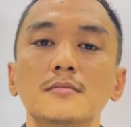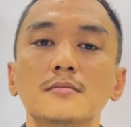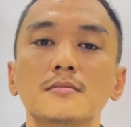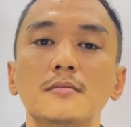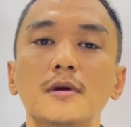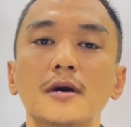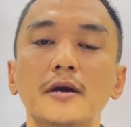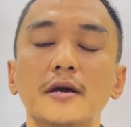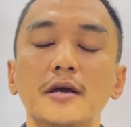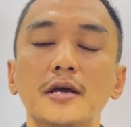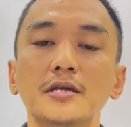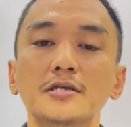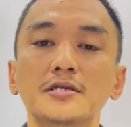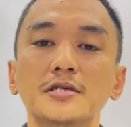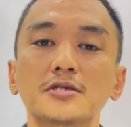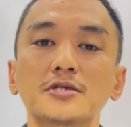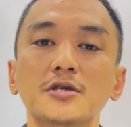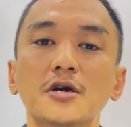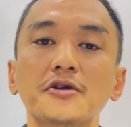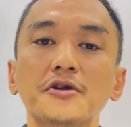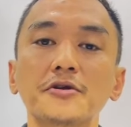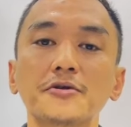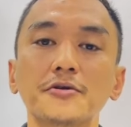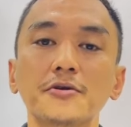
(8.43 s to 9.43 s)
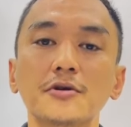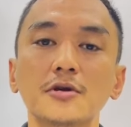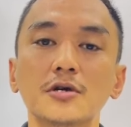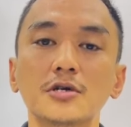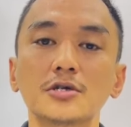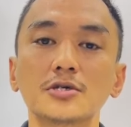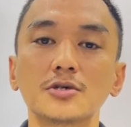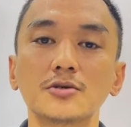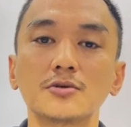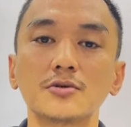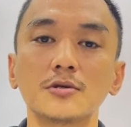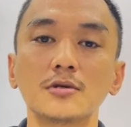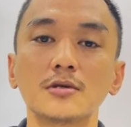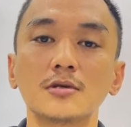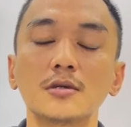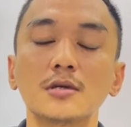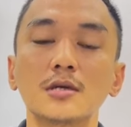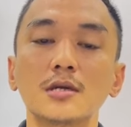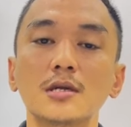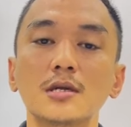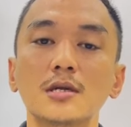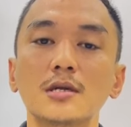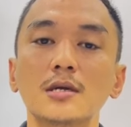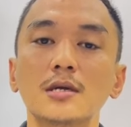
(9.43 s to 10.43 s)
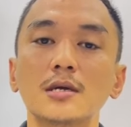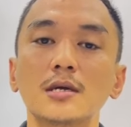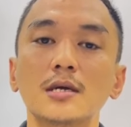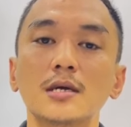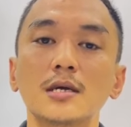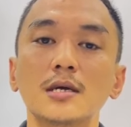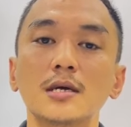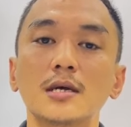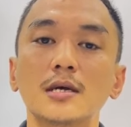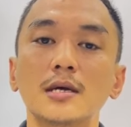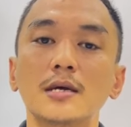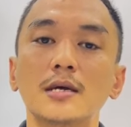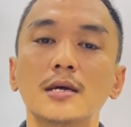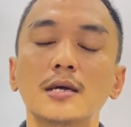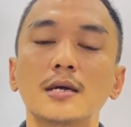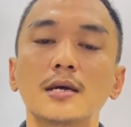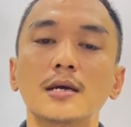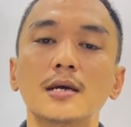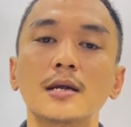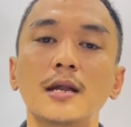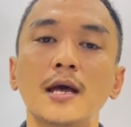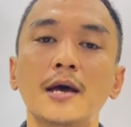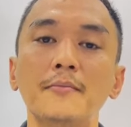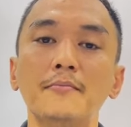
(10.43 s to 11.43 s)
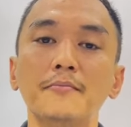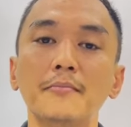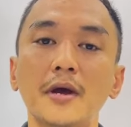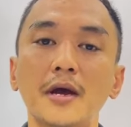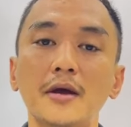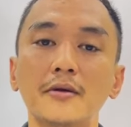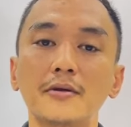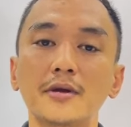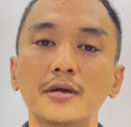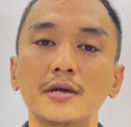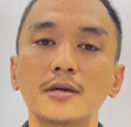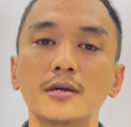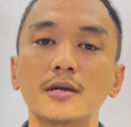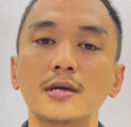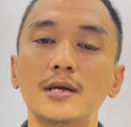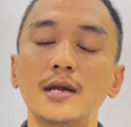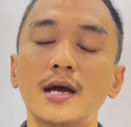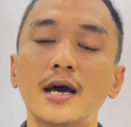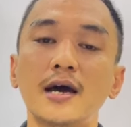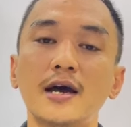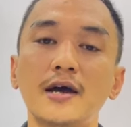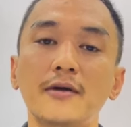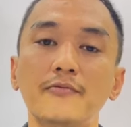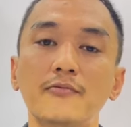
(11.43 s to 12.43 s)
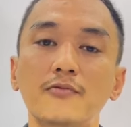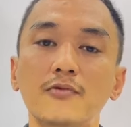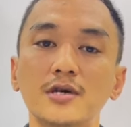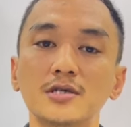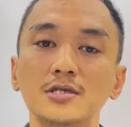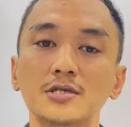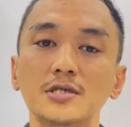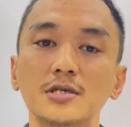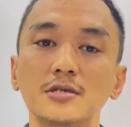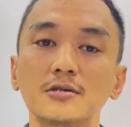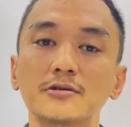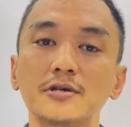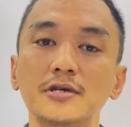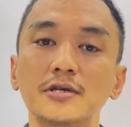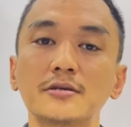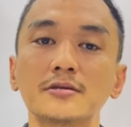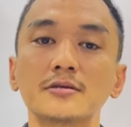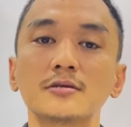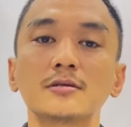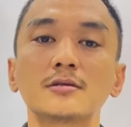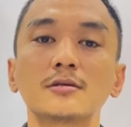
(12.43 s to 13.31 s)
My age is 32 years old, and I'm married and I have one children.